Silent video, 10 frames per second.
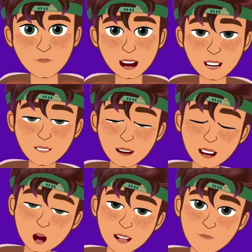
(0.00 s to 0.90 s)
Hi
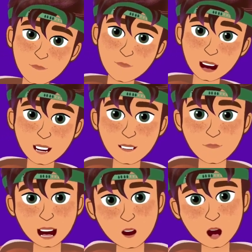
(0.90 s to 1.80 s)
everyone, this is
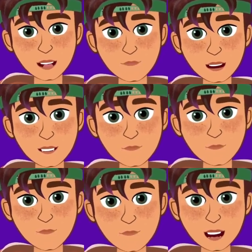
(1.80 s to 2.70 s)
our channel,
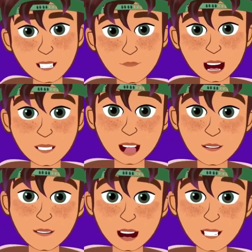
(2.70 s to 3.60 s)
Meet the Real
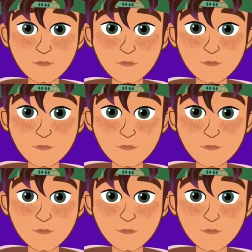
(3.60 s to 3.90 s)
Story.